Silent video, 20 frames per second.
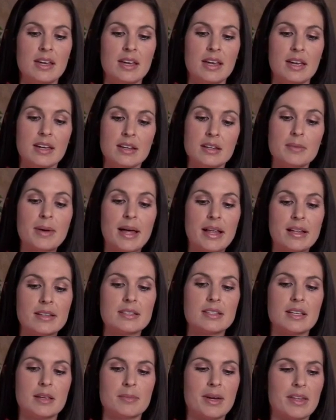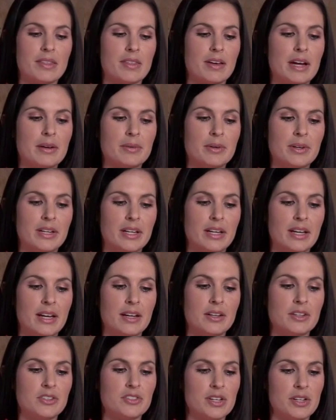and to balancing my thyroid
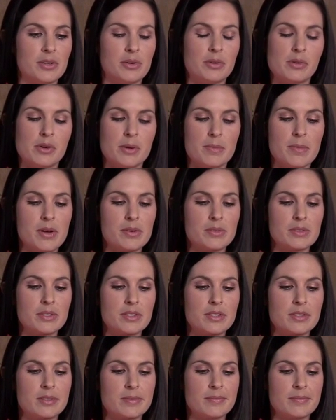and adrenal hormones.